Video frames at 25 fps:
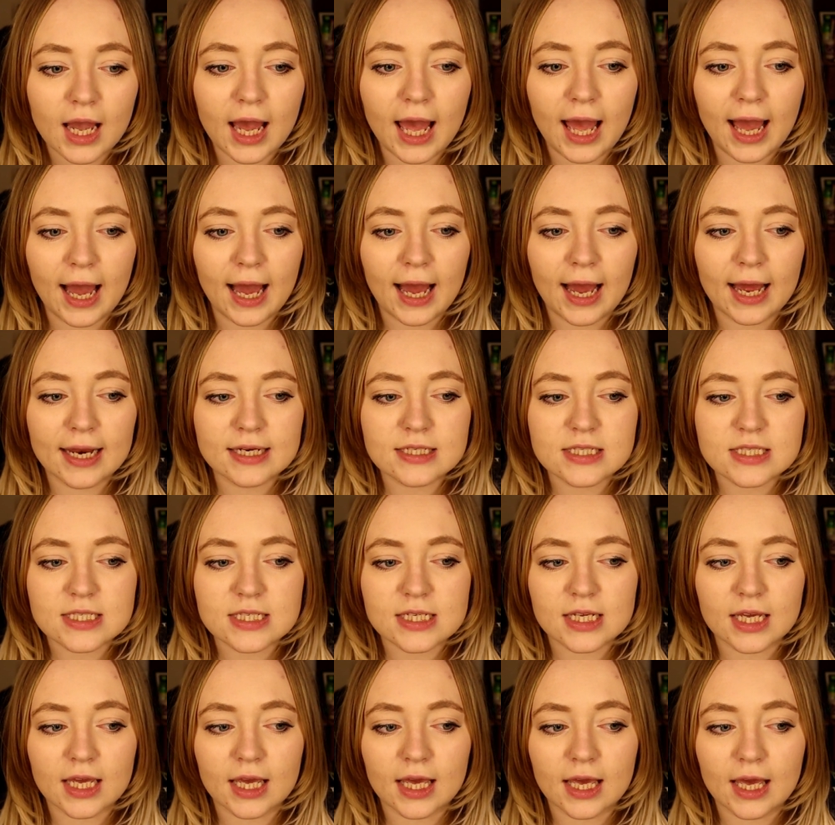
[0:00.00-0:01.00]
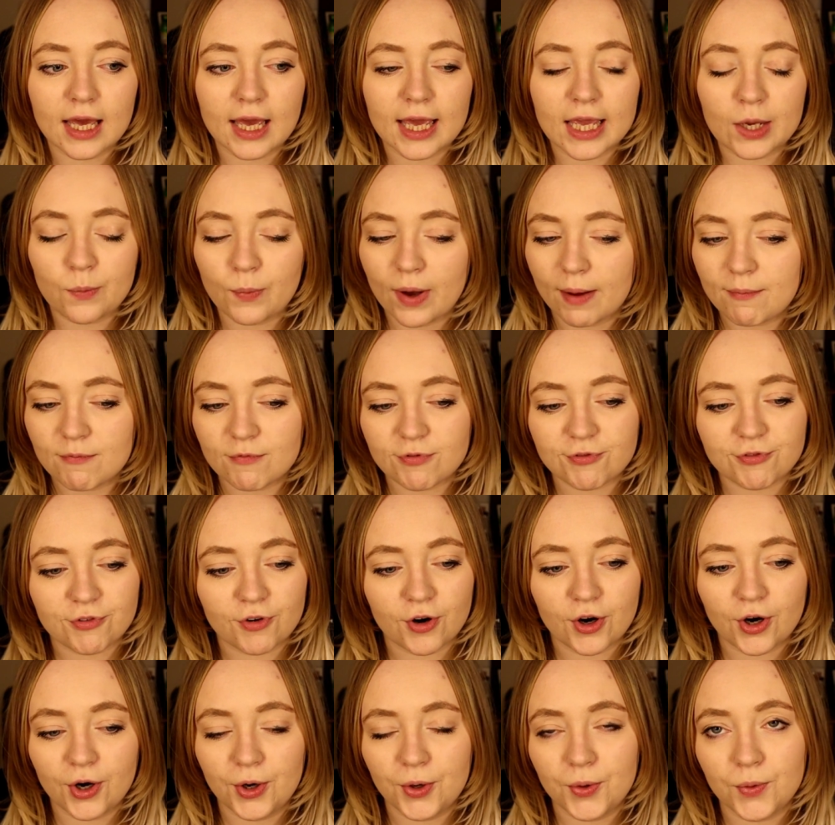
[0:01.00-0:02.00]
and he went
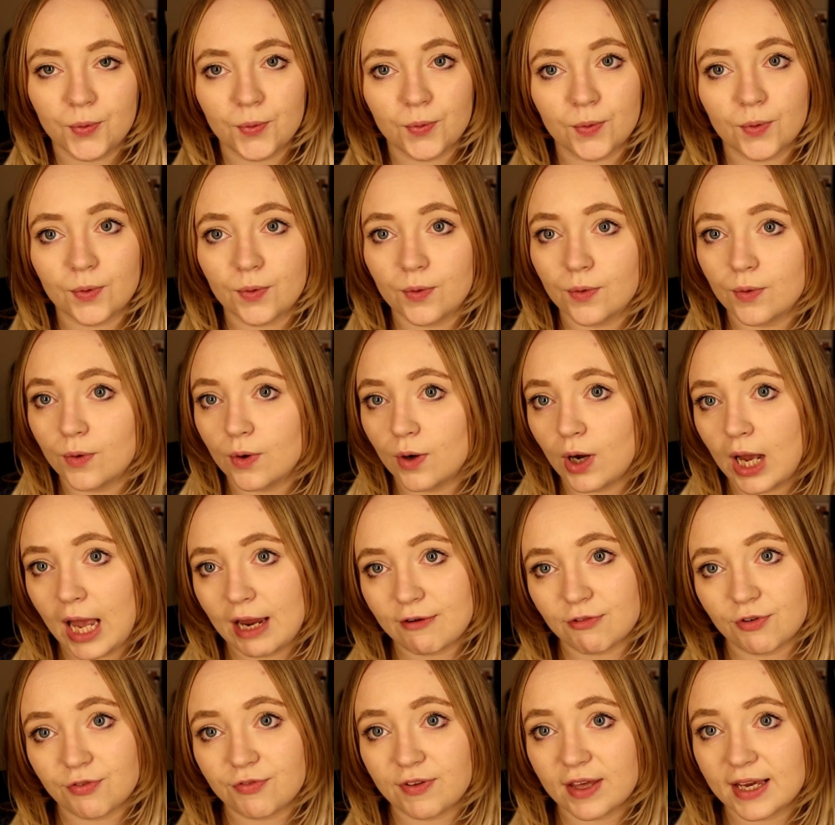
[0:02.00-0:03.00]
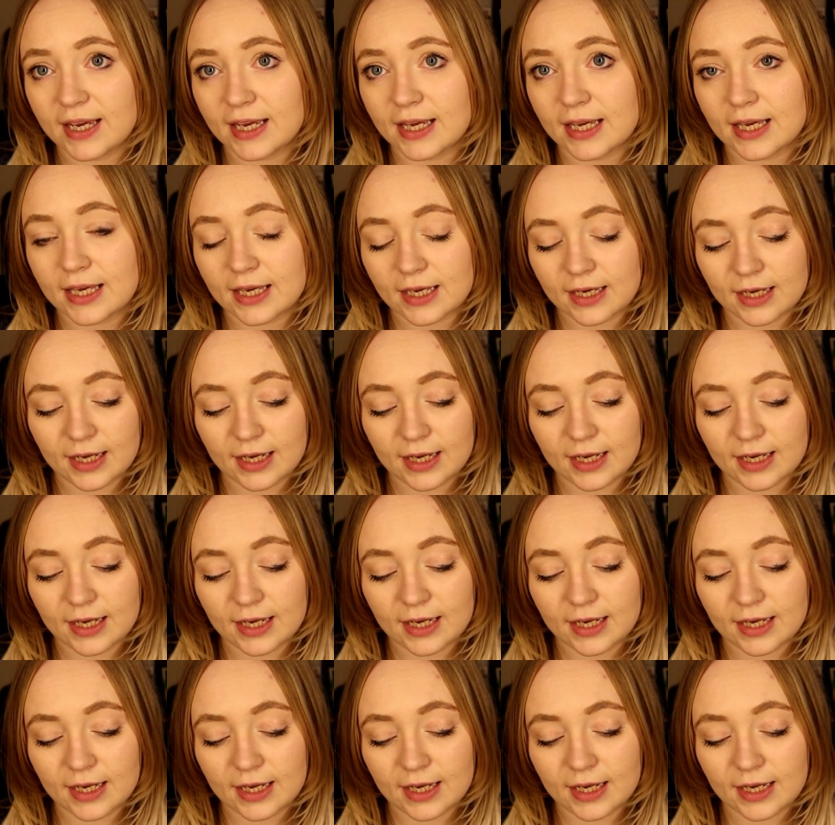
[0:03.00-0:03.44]
through everything.